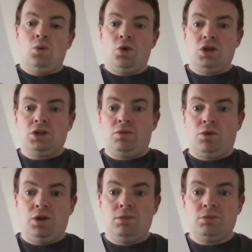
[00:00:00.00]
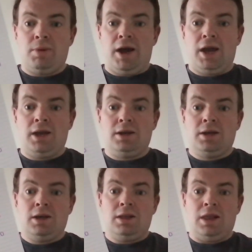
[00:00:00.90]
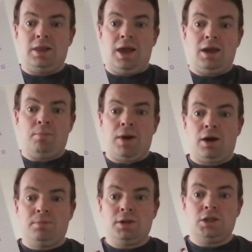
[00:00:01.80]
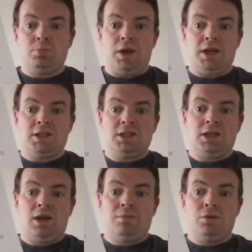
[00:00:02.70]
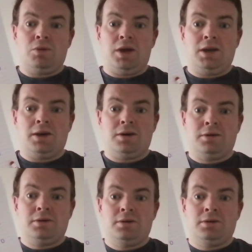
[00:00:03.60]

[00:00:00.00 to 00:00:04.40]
Whereas if one of them's behind, then they can pick up the space in between here.